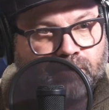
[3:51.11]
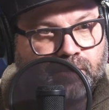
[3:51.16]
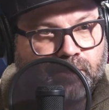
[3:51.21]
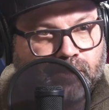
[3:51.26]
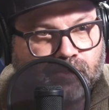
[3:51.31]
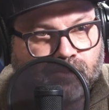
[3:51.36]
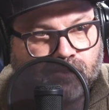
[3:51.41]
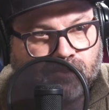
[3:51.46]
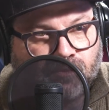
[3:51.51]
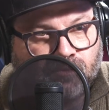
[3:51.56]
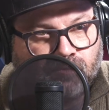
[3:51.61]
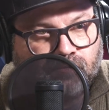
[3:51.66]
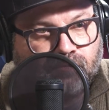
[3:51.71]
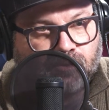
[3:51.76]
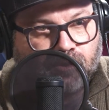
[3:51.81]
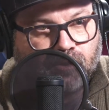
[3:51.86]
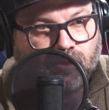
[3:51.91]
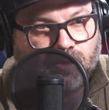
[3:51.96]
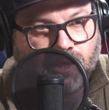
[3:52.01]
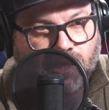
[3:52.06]
and concern
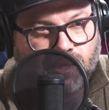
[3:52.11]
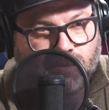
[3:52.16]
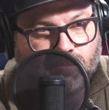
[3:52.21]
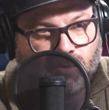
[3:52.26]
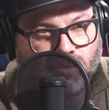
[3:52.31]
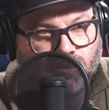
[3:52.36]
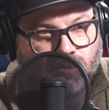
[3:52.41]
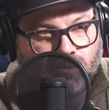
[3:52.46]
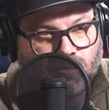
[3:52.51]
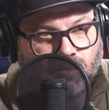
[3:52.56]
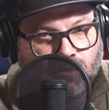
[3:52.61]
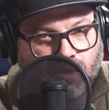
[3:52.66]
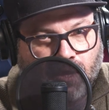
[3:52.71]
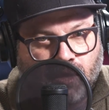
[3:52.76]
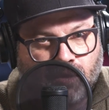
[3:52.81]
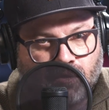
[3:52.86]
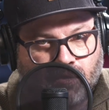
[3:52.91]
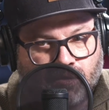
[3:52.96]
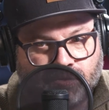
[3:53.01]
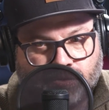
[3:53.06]
for your neighbor,
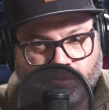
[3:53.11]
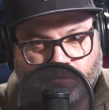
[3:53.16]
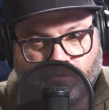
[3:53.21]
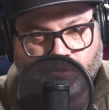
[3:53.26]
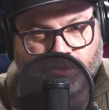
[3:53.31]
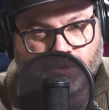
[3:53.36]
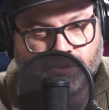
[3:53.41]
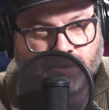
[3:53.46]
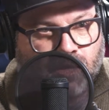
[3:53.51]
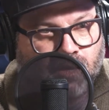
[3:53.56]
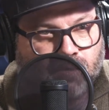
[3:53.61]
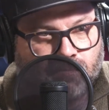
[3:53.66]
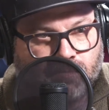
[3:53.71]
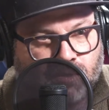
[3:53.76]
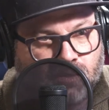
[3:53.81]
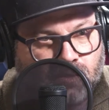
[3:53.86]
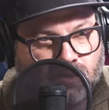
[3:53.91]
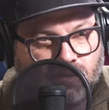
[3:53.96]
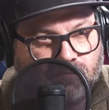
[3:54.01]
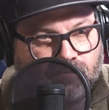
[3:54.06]
and also just
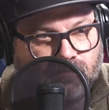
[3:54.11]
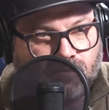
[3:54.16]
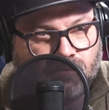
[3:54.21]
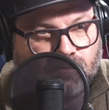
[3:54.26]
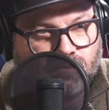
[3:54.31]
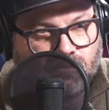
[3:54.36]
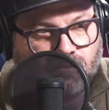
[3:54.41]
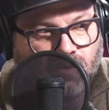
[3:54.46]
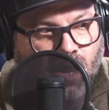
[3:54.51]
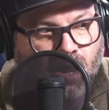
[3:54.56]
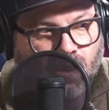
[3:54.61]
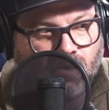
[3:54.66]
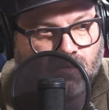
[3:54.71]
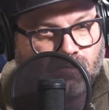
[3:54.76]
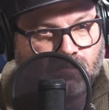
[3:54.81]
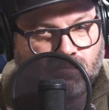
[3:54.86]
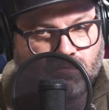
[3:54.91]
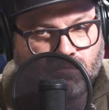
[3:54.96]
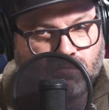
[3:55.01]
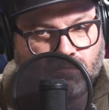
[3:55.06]
empathy for
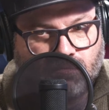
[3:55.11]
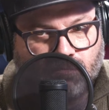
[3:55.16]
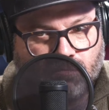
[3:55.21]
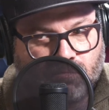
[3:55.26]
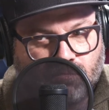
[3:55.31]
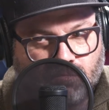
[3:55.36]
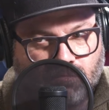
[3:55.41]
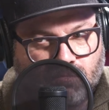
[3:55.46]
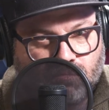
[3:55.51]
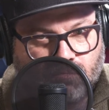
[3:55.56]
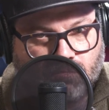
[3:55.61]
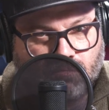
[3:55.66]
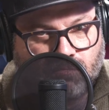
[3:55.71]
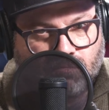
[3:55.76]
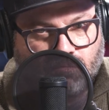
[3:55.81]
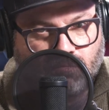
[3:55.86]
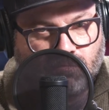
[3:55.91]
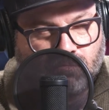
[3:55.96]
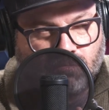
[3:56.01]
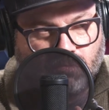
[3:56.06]
how
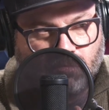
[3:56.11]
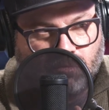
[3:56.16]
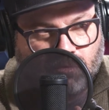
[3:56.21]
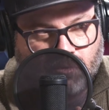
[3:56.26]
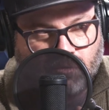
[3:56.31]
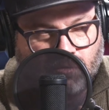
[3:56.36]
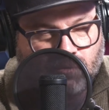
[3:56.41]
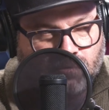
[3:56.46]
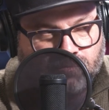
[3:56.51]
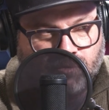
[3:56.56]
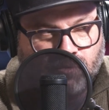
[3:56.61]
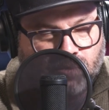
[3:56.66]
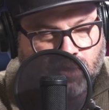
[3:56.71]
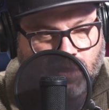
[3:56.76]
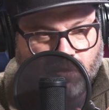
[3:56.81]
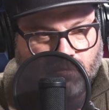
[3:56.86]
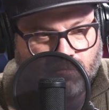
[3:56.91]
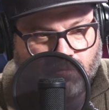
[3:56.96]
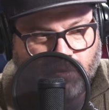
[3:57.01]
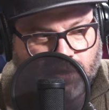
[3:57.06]
if you
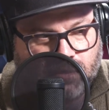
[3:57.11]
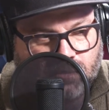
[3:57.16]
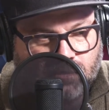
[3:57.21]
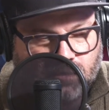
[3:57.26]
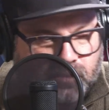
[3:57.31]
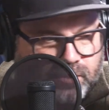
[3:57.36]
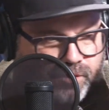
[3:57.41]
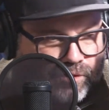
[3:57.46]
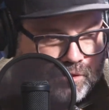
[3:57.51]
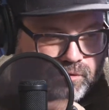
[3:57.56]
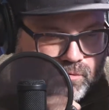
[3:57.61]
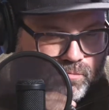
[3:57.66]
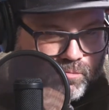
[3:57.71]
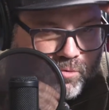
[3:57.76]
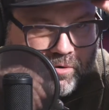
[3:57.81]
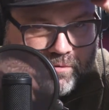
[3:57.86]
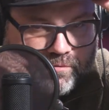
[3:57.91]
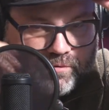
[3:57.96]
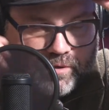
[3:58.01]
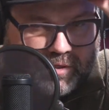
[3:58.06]
can't recognize your
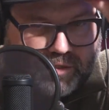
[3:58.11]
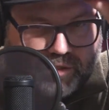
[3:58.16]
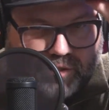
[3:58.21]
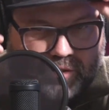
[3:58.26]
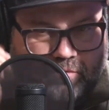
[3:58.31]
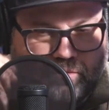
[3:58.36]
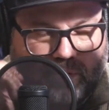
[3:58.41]
privilege, you